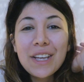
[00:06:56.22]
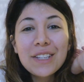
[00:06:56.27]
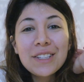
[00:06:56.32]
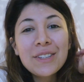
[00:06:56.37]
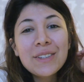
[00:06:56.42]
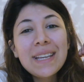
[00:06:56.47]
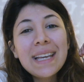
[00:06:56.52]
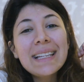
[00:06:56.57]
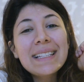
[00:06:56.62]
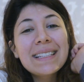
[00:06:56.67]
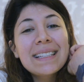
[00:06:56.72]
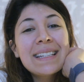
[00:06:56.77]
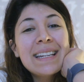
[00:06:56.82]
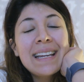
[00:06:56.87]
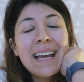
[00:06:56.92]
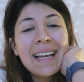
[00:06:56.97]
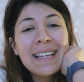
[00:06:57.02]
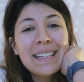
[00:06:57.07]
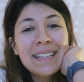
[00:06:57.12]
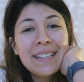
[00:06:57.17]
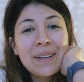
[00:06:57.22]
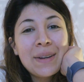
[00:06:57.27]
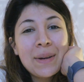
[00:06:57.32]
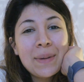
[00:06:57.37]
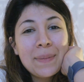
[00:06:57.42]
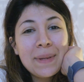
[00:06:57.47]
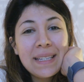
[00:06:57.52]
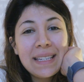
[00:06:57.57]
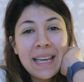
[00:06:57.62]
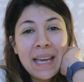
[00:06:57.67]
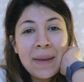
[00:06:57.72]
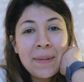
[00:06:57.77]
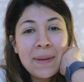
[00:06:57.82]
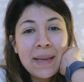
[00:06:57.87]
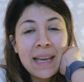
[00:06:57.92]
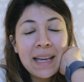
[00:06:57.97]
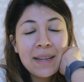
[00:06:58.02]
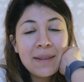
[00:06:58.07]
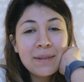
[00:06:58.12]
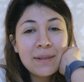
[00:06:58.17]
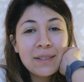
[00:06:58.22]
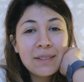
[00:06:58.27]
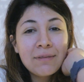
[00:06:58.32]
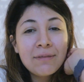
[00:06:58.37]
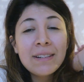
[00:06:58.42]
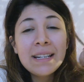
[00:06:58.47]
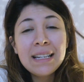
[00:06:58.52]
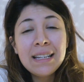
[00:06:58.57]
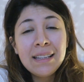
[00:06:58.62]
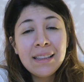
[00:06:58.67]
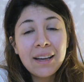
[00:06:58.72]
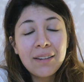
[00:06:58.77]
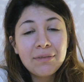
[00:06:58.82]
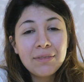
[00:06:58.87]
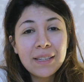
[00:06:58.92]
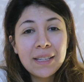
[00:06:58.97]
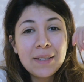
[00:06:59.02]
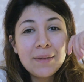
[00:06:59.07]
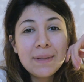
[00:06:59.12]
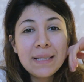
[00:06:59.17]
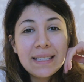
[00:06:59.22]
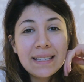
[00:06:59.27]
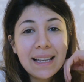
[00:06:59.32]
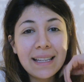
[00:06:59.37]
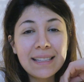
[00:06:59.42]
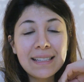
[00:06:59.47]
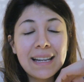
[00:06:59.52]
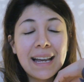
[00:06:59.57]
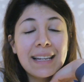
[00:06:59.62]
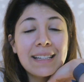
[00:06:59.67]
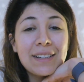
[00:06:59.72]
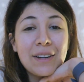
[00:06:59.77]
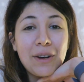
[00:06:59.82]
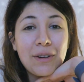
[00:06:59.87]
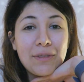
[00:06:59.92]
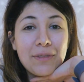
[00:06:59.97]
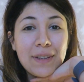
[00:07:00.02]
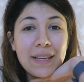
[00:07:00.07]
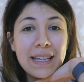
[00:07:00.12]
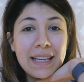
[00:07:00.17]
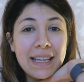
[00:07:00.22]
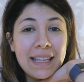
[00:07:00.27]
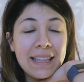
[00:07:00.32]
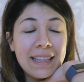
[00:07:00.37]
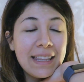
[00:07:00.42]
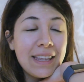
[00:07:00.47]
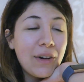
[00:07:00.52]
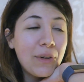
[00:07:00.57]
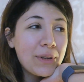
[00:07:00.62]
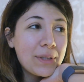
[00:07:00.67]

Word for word: So yesterday I did go and meet Amy and it was really lovely. We sat and had a coffee in the